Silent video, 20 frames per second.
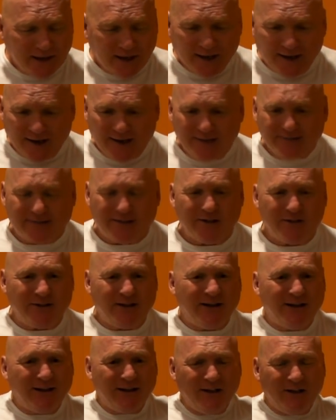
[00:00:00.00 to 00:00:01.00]
I said,
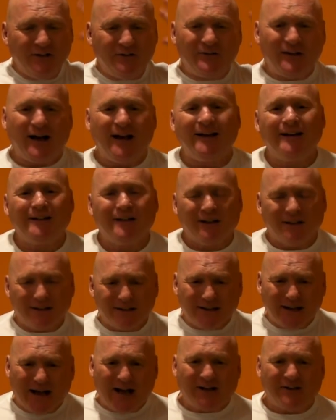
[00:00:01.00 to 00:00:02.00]
"You've got to tell the
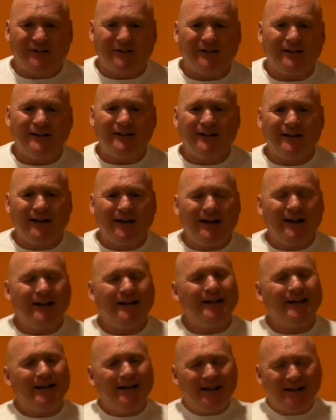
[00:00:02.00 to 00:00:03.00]
doctor.
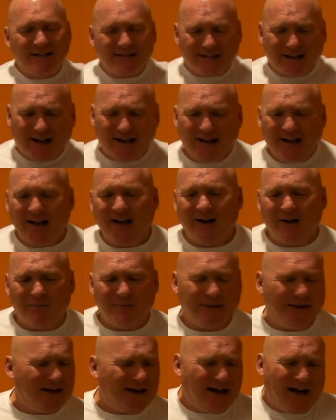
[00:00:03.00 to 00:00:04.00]
He's got to help
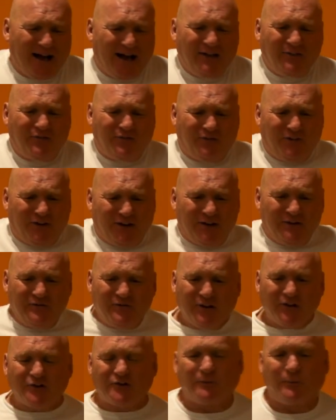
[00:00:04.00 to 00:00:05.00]
me. I feel
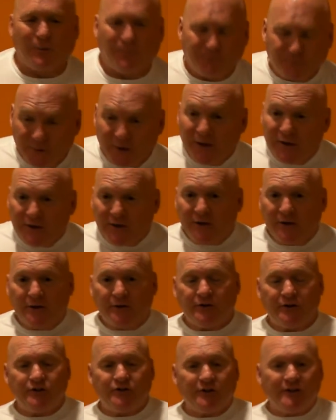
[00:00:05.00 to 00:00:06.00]
invisible."
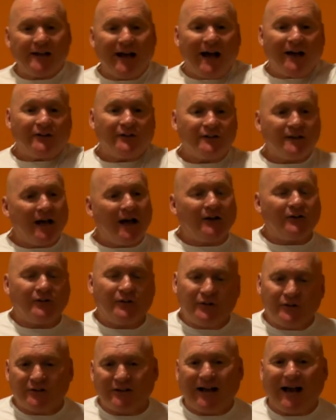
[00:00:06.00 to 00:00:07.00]
She said, doctor,
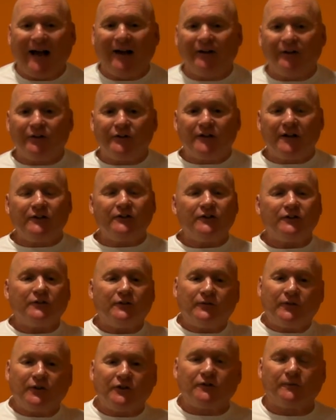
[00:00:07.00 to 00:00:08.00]
there's a guy here that says he's
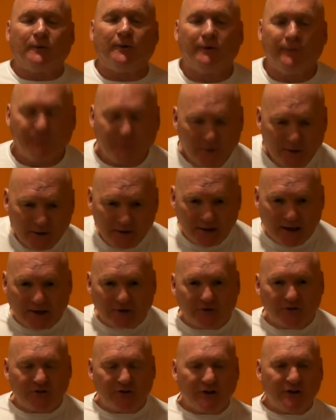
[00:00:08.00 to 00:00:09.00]
invisible." The
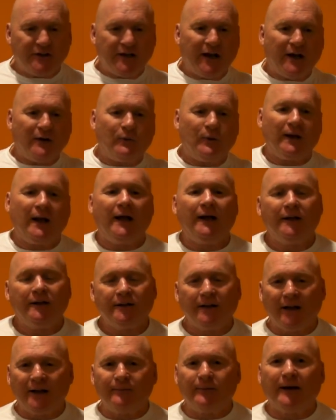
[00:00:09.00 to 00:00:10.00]
doctor said, "Yeah, well,
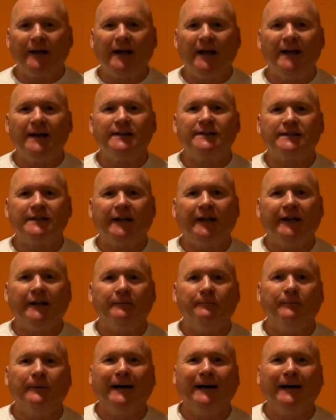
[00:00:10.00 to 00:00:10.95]
tell him I can't see him."